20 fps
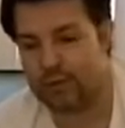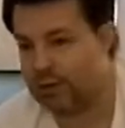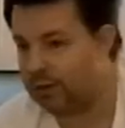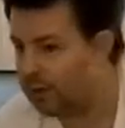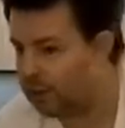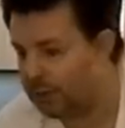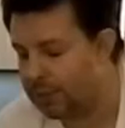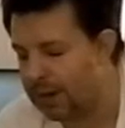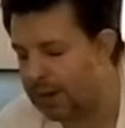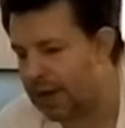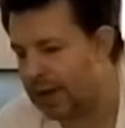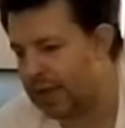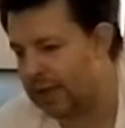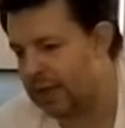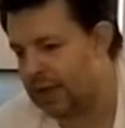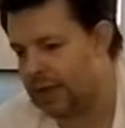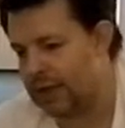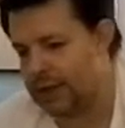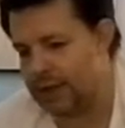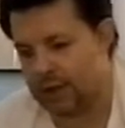A little bit
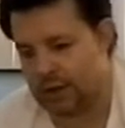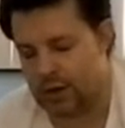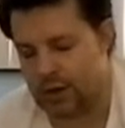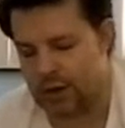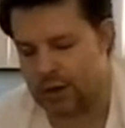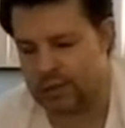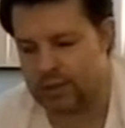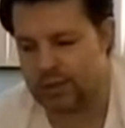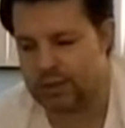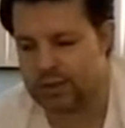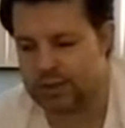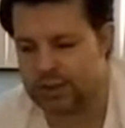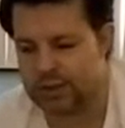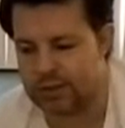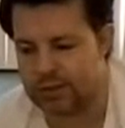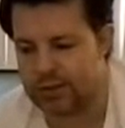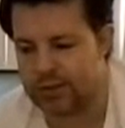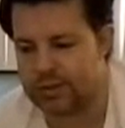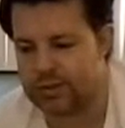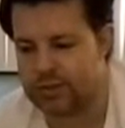like in the cartoon
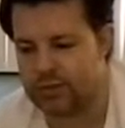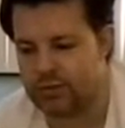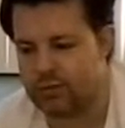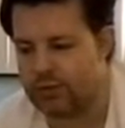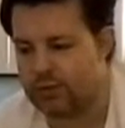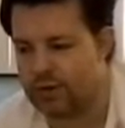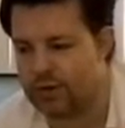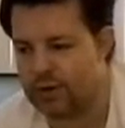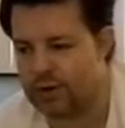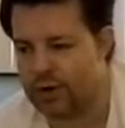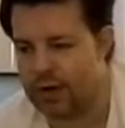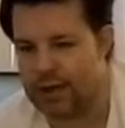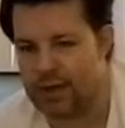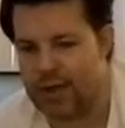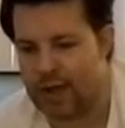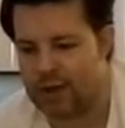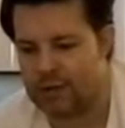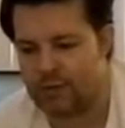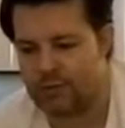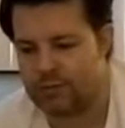series, or like
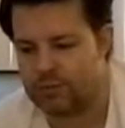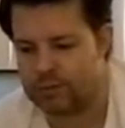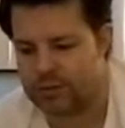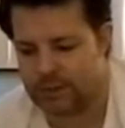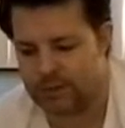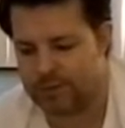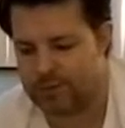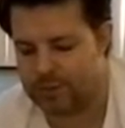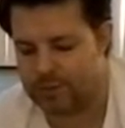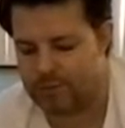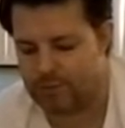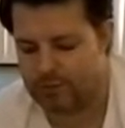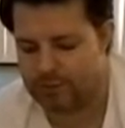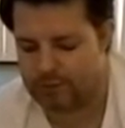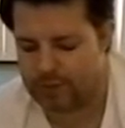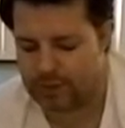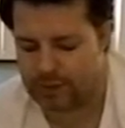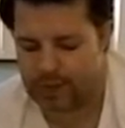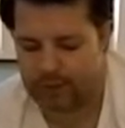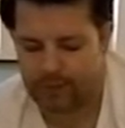how some people would
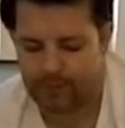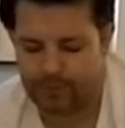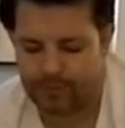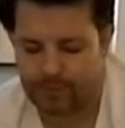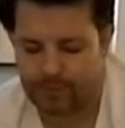play it.